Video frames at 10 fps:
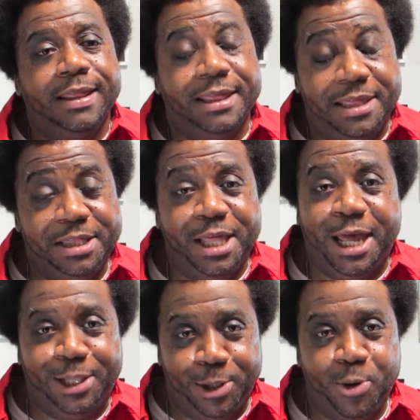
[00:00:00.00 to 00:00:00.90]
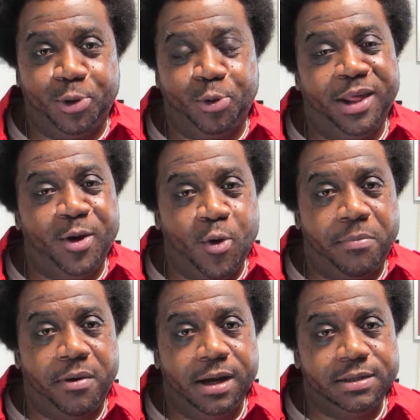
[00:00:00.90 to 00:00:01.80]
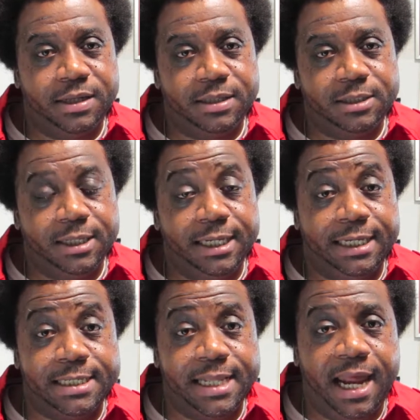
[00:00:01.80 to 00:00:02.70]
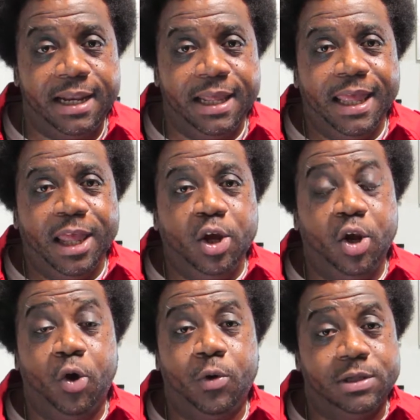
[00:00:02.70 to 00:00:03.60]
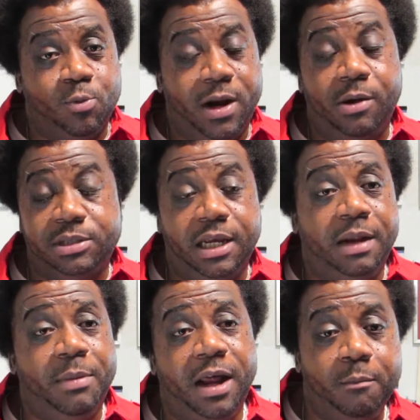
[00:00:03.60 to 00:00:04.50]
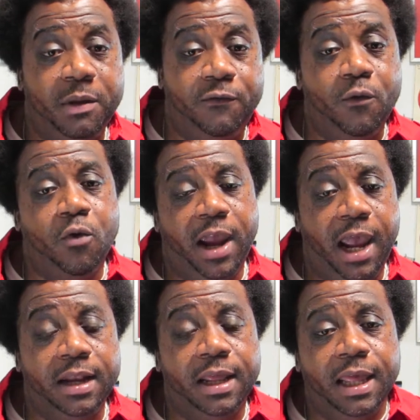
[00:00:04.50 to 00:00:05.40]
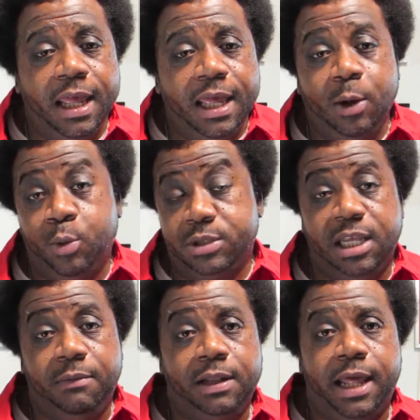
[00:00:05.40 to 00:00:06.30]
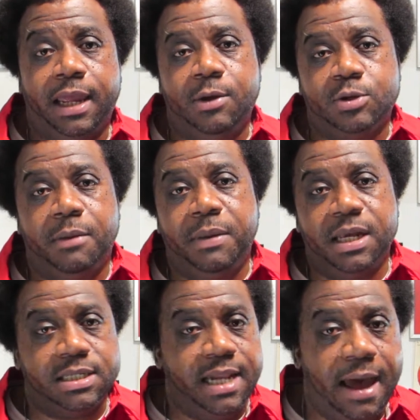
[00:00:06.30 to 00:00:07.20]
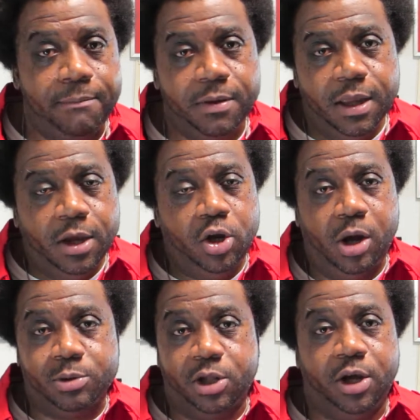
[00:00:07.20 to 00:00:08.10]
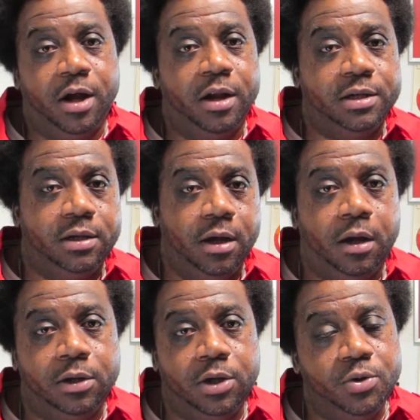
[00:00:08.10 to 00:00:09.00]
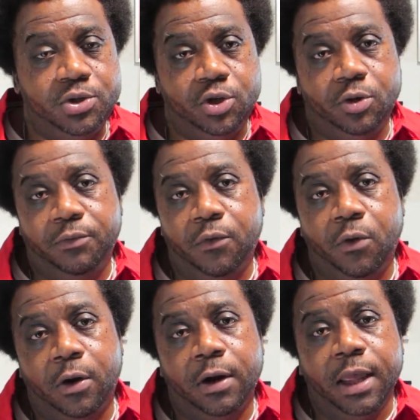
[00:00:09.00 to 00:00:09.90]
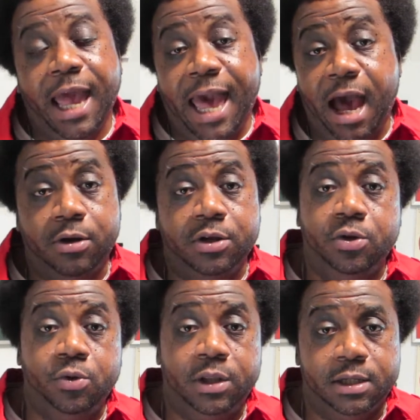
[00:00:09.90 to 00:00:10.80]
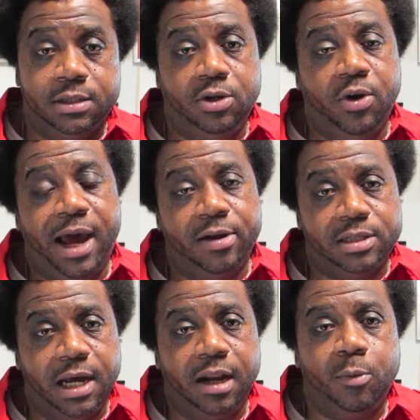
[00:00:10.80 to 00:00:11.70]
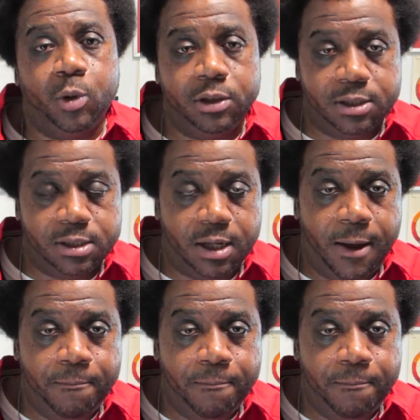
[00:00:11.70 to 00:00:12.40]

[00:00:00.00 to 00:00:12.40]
the thing that I learned through that whole process is that, because when I was thinking about it beforehand, it was seeming like it was going to be a snap. I was looking on YouTube for how to do this, how to sign up with this